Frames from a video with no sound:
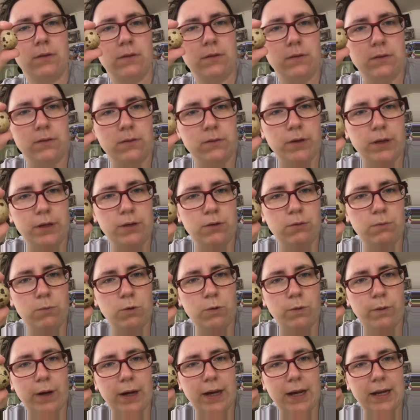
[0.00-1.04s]
quite normal
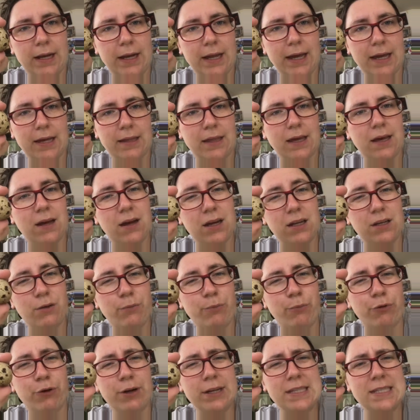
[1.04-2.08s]
quail egg. They're kind
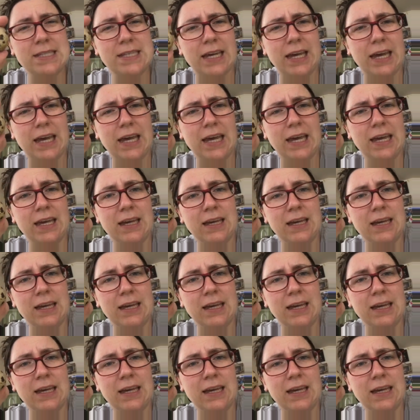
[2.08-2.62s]
of pretty.